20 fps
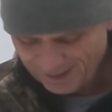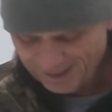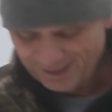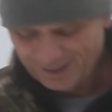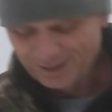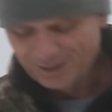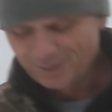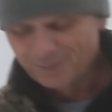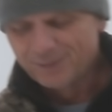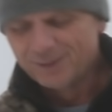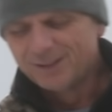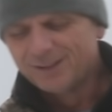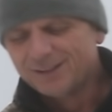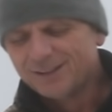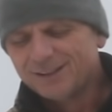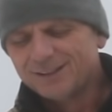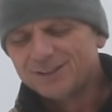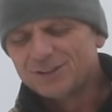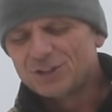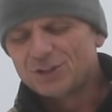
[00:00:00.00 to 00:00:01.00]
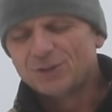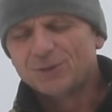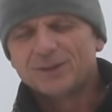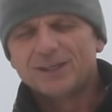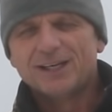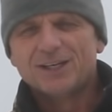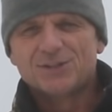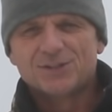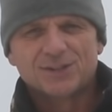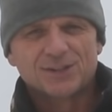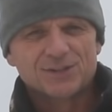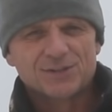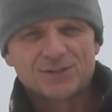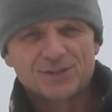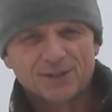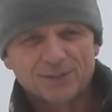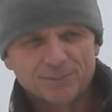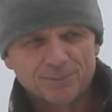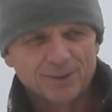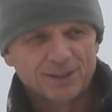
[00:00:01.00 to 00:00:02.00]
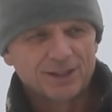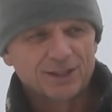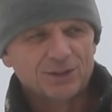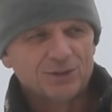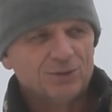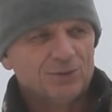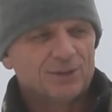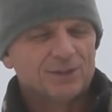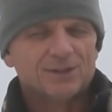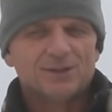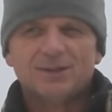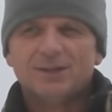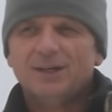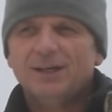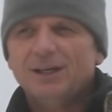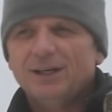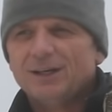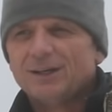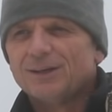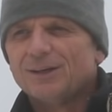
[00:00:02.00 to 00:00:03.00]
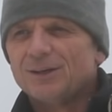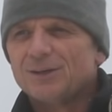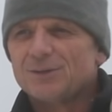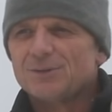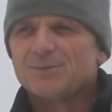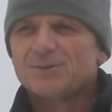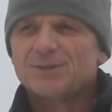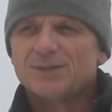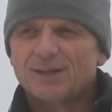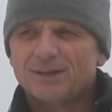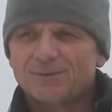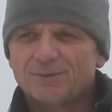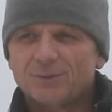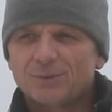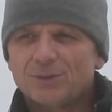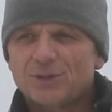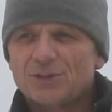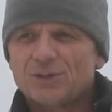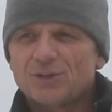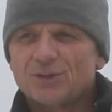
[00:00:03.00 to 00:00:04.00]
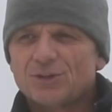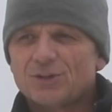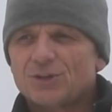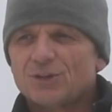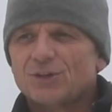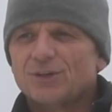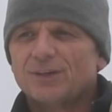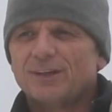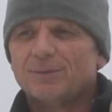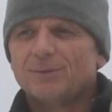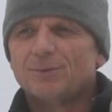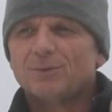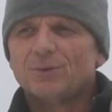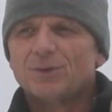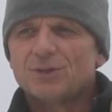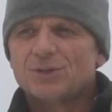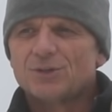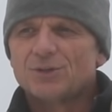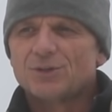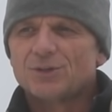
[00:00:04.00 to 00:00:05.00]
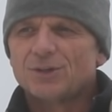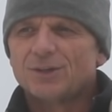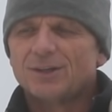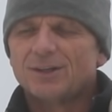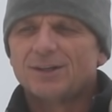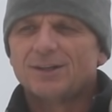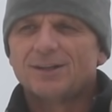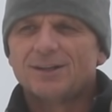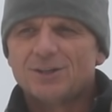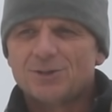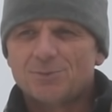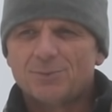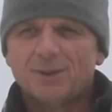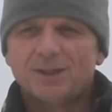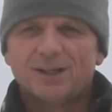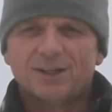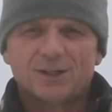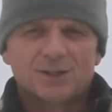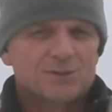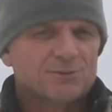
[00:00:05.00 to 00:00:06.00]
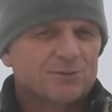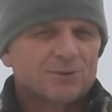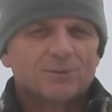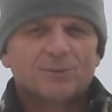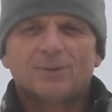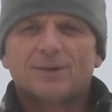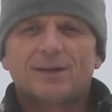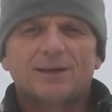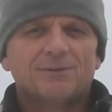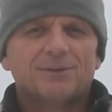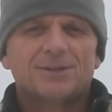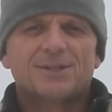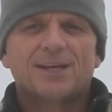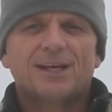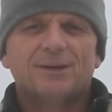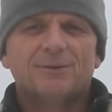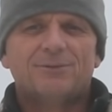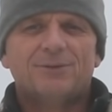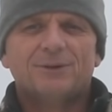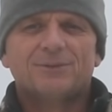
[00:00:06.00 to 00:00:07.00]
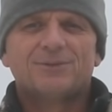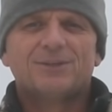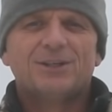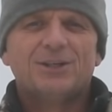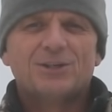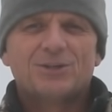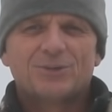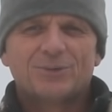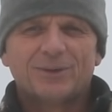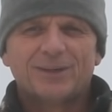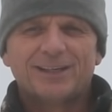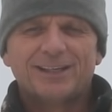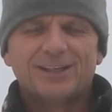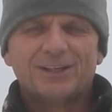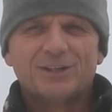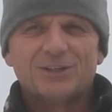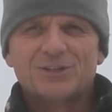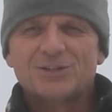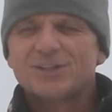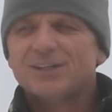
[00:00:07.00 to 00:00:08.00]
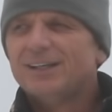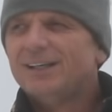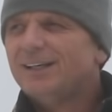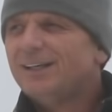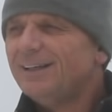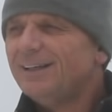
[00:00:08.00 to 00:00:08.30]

And it'll be showcasing somebody who calls himself a researcher, and they've been researching these beings for whatever, 10, 15, 20 years.